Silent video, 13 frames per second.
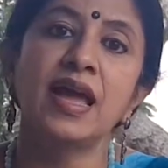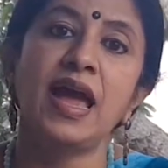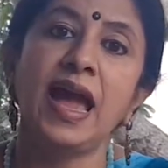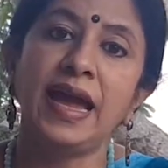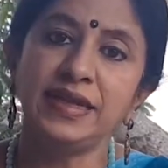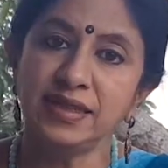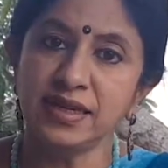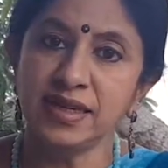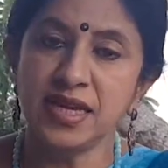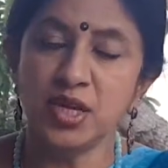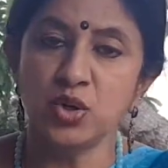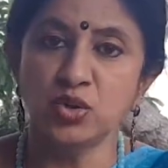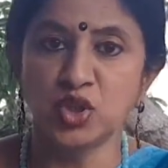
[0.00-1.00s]
and the
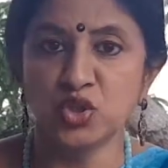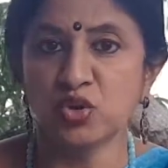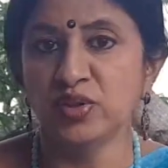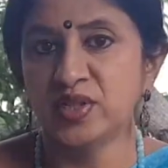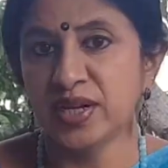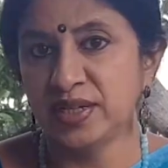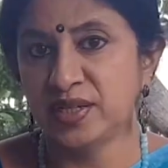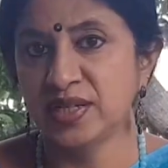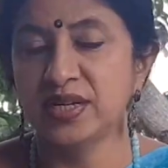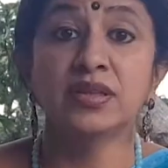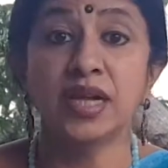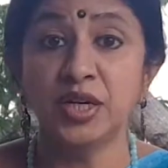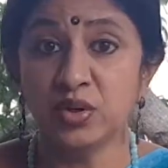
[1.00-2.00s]
hero stones, that is the
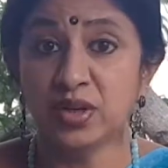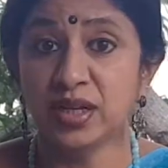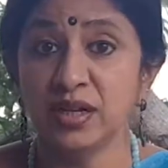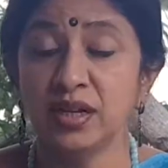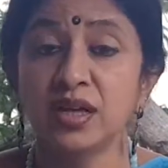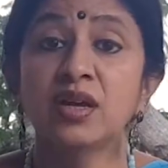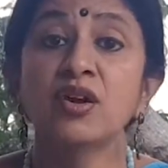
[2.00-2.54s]
Nadukkal,